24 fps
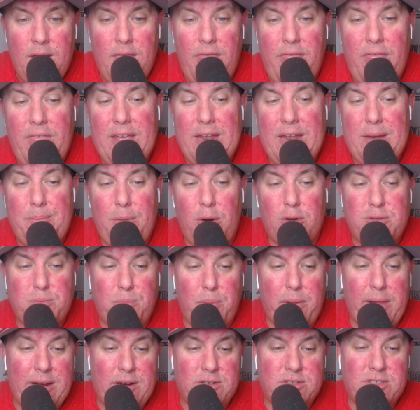than most
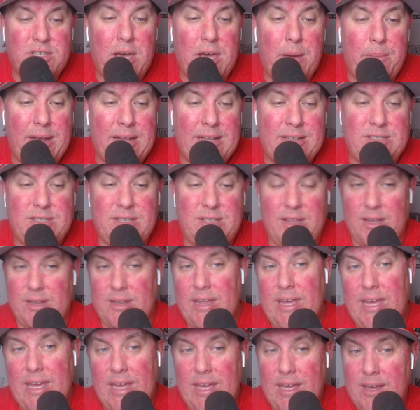players coming into the
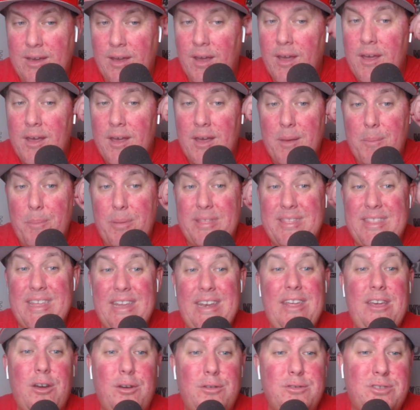league. But
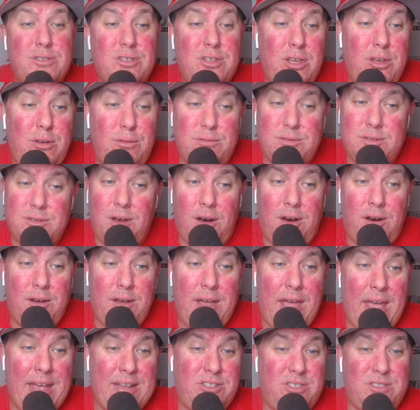then he goes to Utah
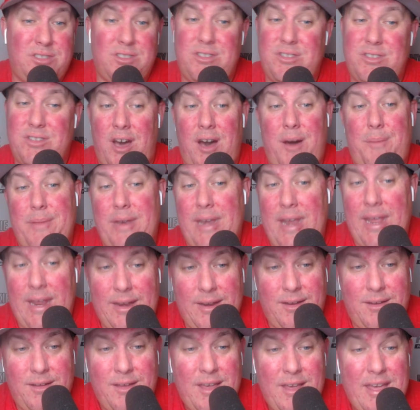and just
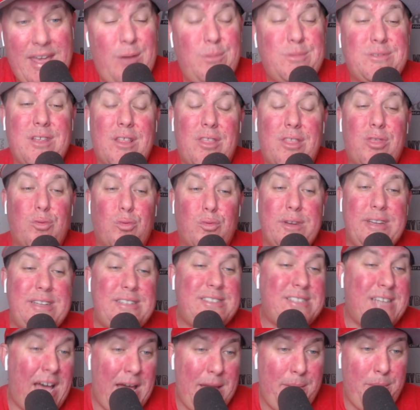dominated. He was a three
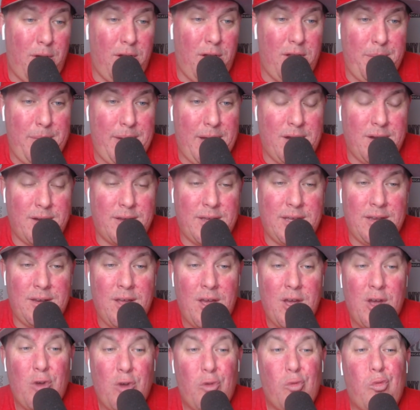time All American,
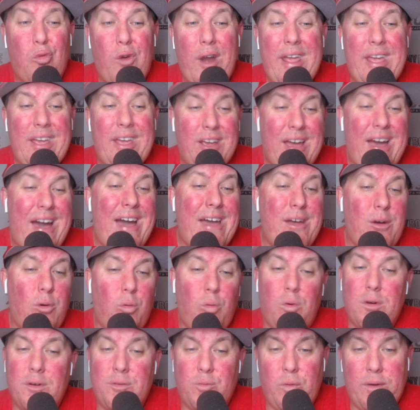Ray Guy
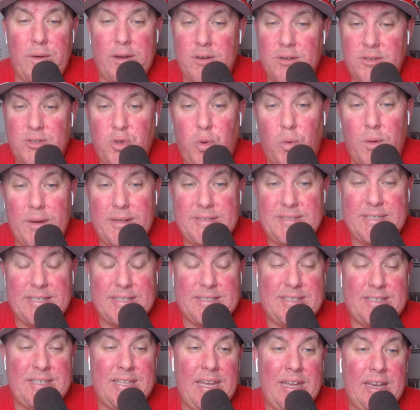Award winner in
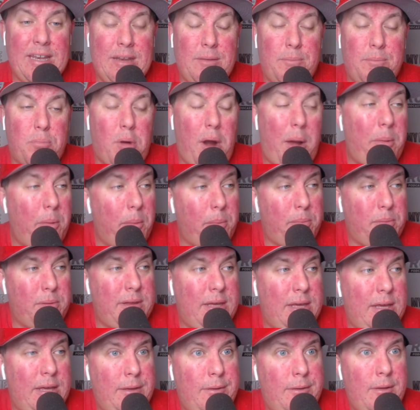2016, and
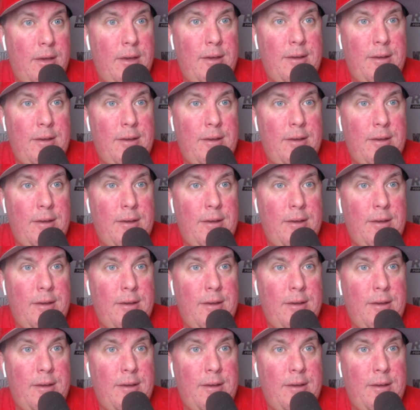probably